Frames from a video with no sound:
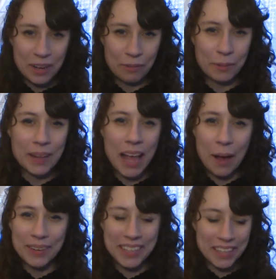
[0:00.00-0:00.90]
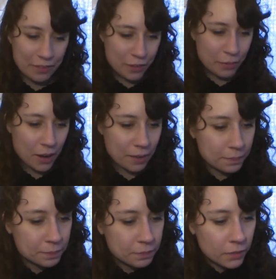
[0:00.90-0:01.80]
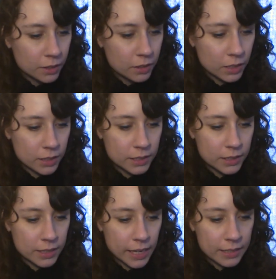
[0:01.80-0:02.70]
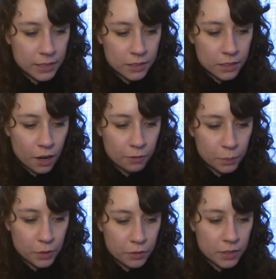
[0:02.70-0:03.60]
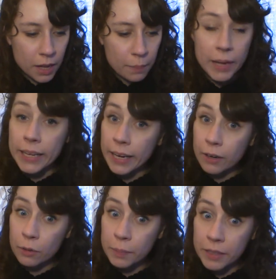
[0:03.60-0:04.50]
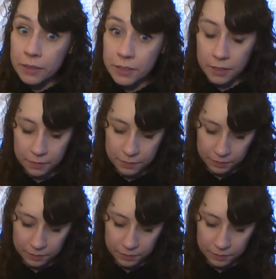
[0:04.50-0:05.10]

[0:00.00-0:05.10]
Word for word: We'd be happy to give you one. So this is The Dancing Scarf Blues by Carol Peterson.